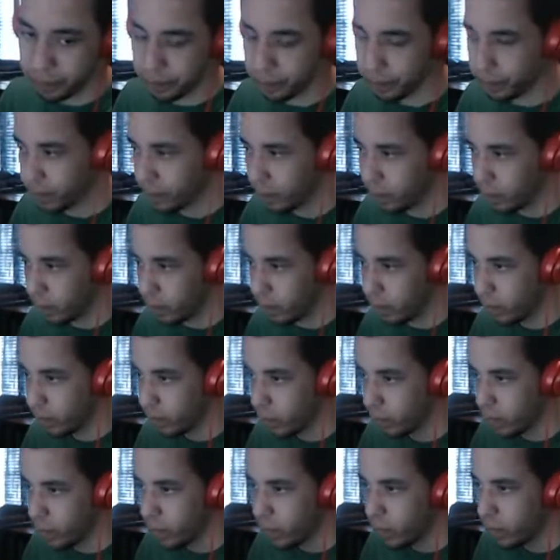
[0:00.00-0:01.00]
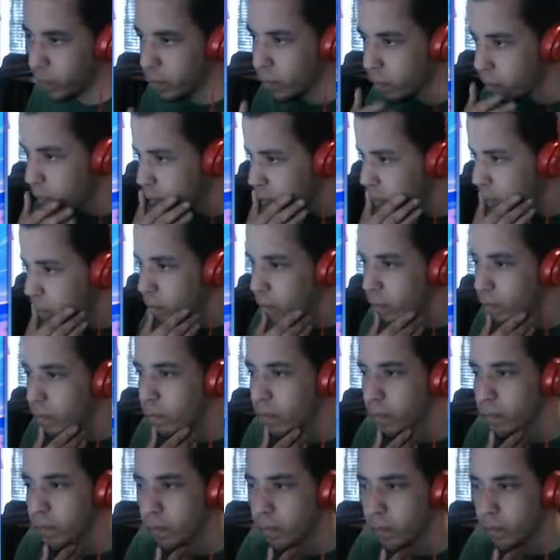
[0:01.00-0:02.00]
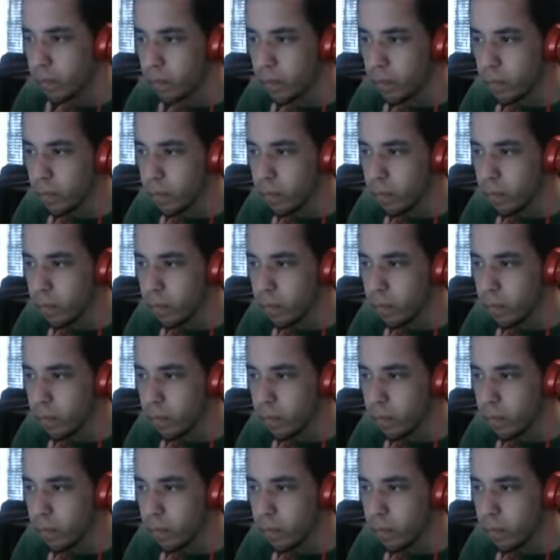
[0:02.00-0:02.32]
Nobody speaks.